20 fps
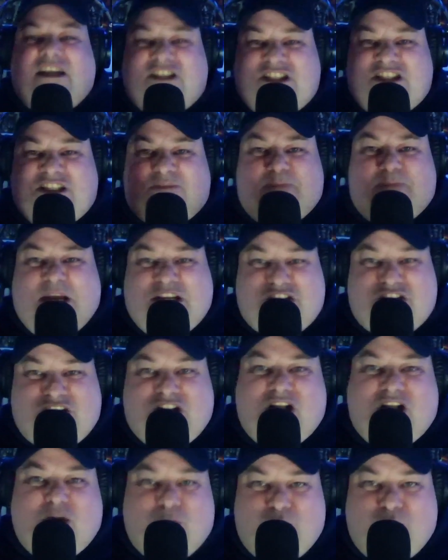a
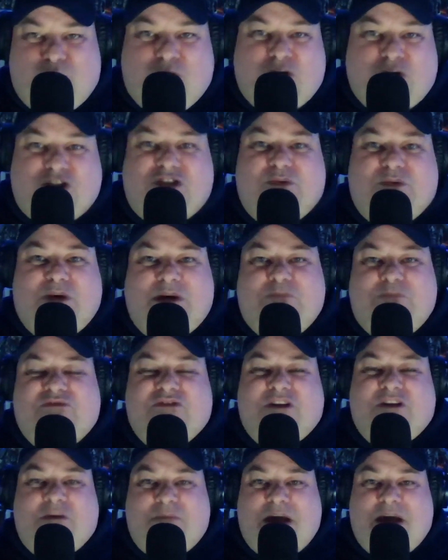special award to her
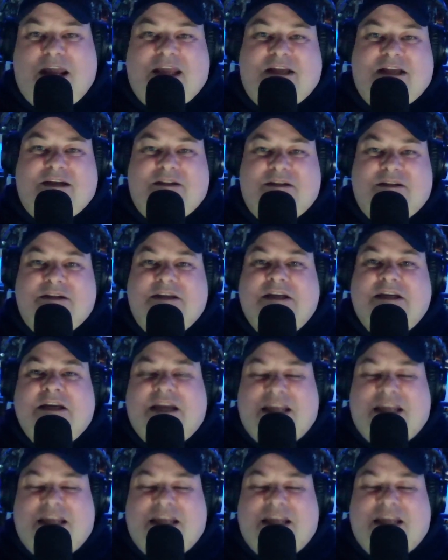brother Michael.